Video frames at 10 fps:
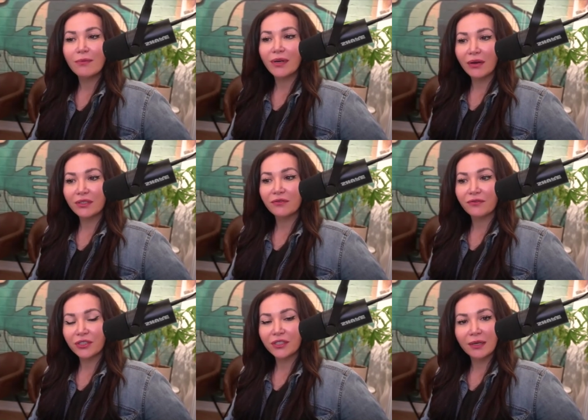but now it's the
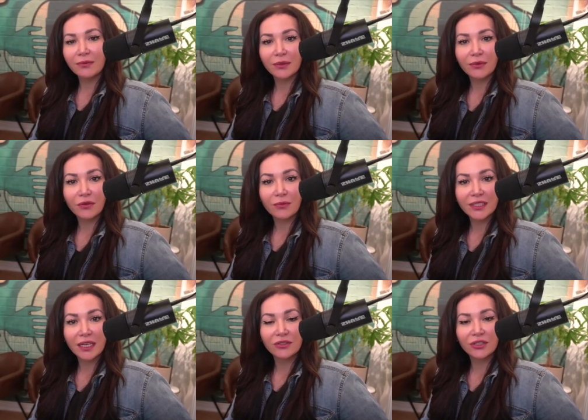first time someone from
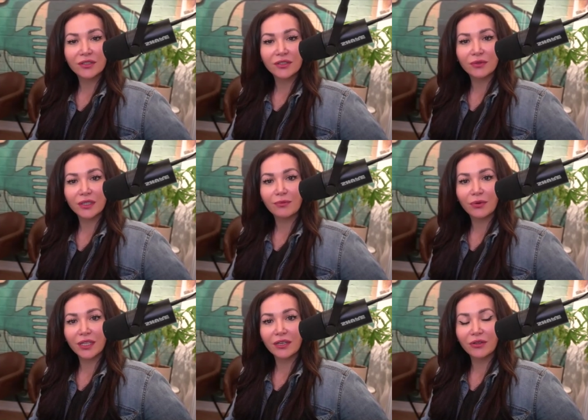intelligence has really
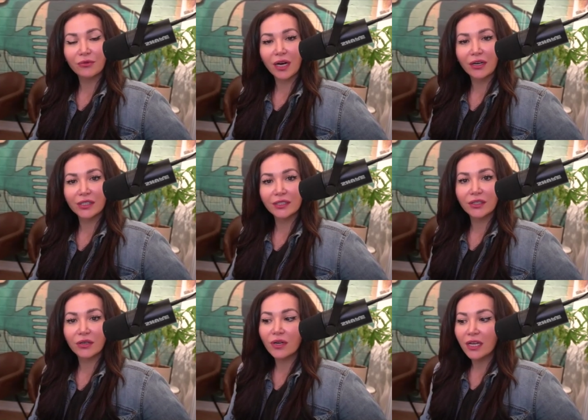put that on the record.
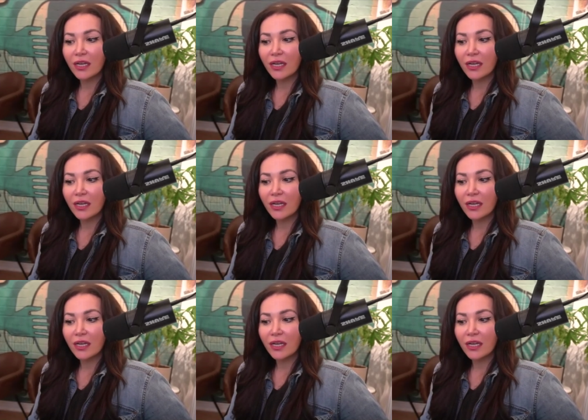So